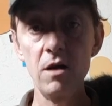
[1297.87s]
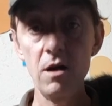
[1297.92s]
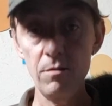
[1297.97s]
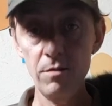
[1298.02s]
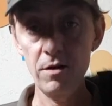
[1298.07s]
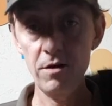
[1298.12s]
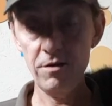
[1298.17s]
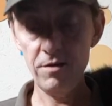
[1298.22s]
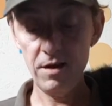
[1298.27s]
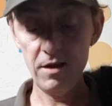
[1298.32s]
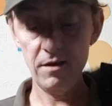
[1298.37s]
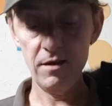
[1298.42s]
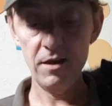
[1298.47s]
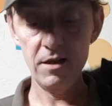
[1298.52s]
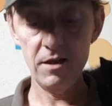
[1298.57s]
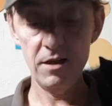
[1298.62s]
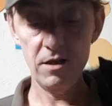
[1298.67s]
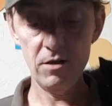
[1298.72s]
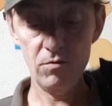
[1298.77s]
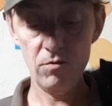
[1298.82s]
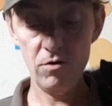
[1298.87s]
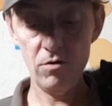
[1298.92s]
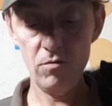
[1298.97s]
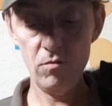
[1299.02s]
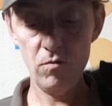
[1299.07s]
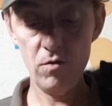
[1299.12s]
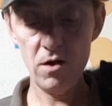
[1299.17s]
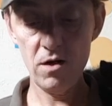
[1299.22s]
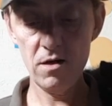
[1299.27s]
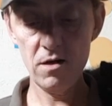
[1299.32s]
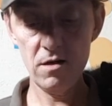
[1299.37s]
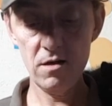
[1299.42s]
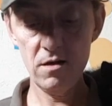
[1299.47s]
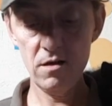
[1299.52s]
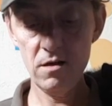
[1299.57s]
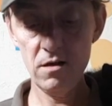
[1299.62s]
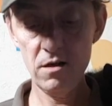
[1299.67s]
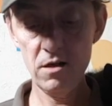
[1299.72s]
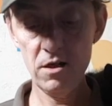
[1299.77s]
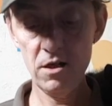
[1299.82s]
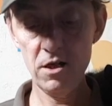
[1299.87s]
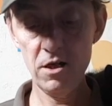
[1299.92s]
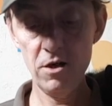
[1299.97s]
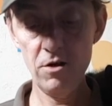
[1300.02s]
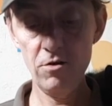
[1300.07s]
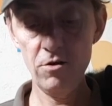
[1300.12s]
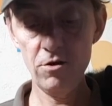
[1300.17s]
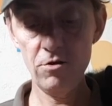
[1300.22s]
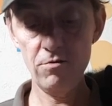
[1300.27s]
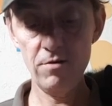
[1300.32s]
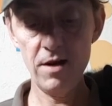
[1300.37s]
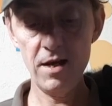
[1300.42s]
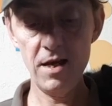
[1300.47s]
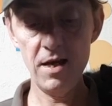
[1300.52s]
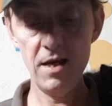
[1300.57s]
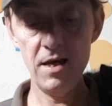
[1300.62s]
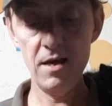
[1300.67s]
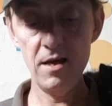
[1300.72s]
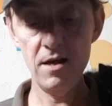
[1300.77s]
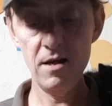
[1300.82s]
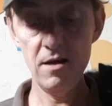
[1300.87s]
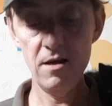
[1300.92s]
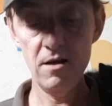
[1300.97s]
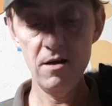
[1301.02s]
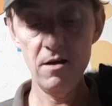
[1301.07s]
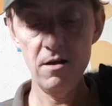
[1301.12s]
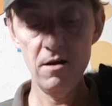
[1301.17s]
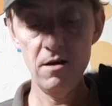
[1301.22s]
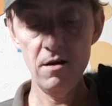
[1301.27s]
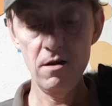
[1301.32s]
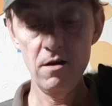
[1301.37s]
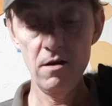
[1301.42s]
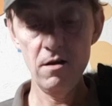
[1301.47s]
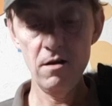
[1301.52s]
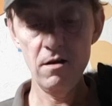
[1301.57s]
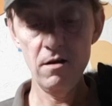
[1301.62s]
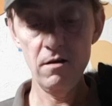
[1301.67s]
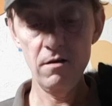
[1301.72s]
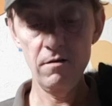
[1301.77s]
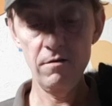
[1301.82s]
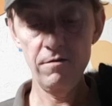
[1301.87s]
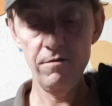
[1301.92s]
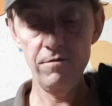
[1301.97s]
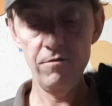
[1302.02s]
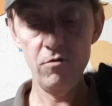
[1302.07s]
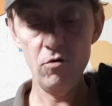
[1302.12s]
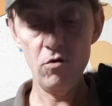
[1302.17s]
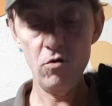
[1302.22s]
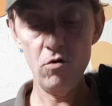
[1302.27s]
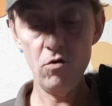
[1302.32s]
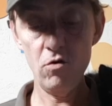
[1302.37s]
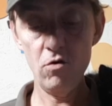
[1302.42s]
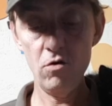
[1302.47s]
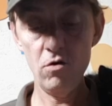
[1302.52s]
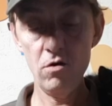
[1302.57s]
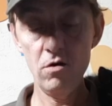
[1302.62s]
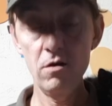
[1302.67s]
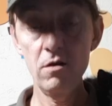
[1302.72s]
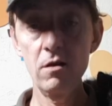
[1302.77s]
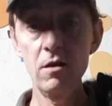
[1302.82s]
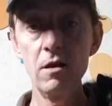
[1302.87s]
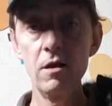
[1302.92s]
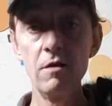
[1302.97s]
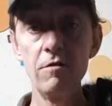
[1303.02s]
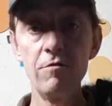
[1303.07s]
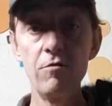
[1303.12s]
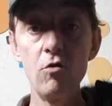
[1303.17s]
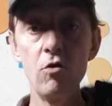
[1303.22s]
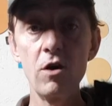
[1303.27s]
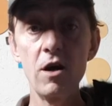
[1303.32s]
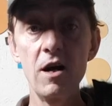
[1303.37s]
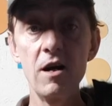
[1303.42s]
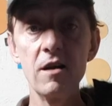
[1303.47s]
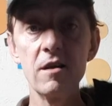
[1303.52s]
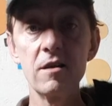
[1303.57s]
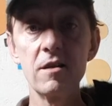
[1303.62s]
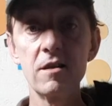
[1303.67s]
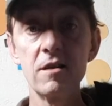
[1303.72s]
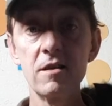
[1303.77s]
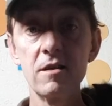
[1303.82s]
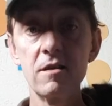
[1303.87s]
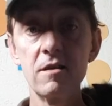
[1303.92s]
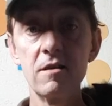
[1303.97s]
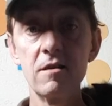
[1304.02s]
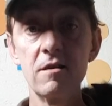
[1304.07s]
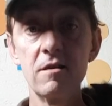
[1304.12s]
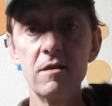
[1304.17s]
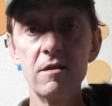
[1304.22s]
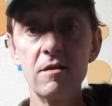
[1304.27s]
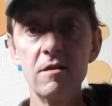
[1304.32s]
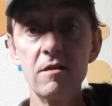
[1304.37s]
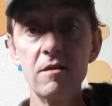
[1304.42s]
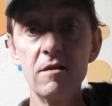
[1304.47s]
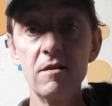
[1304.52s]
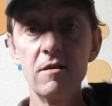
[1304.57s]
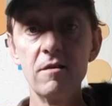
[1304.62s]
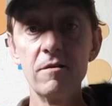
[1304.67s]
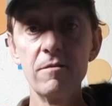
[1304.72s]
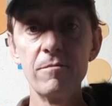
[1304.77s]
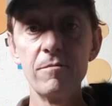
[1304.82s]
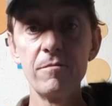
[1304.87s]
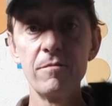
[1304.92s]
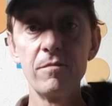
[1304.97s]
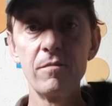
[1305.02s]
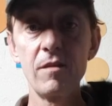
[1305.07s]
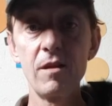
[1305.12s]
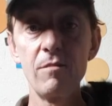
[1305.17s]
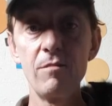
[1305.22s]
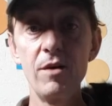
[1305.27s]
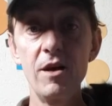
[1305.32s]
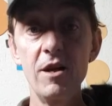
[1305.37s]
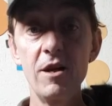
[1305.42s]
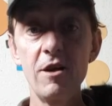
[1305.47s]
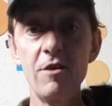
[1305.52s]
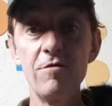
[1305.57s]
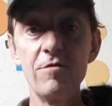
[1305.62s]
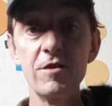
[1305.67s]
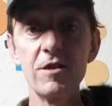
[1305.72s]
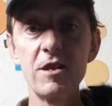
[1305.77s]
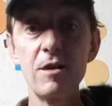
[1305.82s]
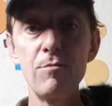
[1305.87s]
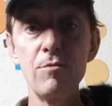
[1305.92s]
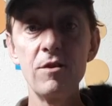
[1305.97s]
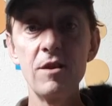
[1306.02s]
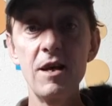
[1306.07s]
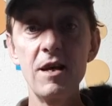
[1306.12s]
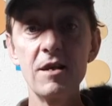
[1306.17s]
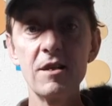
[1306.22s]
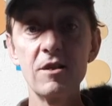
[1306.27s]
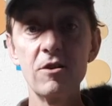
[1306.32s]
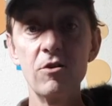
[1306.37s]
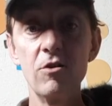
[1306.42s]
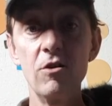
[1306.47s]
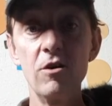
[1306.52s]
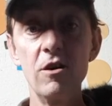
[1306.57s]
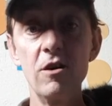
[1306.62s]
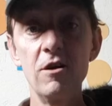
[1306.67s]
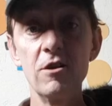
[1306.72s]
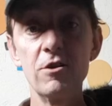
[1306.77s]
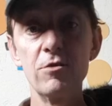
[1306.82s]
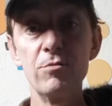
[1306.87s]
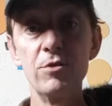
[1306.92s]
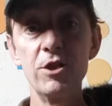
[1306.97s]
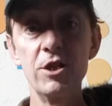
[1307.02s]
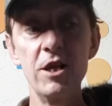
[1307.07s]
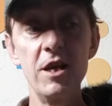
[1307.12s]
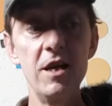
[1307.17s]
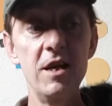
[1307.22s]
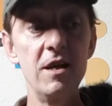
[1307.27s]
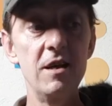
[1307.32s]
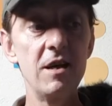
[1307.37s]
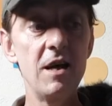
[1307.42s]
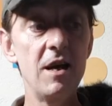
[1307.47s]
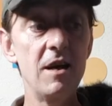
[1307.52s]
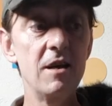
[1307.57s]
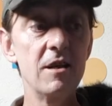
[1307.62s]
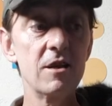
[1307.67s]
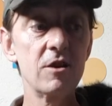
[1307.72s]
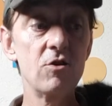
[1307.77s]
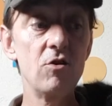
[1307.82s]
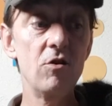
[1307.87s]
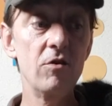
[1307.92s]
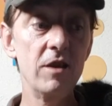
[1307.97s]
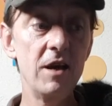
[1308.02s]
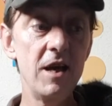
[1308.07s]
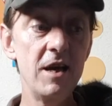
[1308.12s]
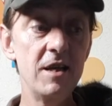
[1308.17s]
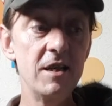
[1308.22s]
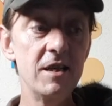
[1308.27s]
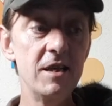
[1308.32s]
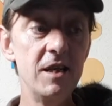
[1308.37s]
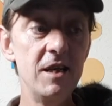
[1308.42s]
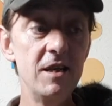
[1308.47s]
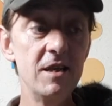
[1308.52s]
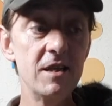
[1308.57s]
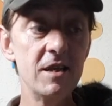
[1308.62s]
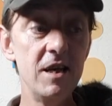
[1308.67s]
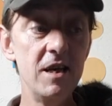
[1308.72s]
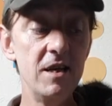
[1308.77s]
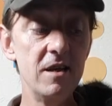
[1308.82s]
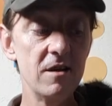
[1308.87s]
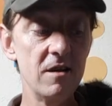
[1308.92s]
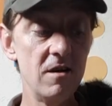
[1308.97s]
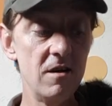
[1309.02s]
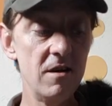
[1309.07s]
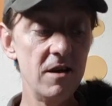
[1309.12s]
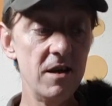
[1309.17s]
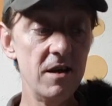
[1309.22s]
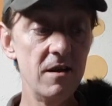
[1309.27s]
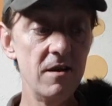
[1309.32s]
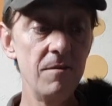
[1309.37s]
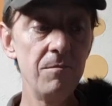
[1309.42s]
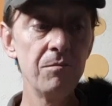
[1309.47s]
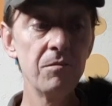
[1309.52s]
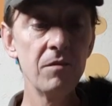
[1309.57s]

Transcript: I mean, I think this is what, 1, 2, 3, 4 cuts. But you know, for someone that hasn't got a large machine and has got the ATC die,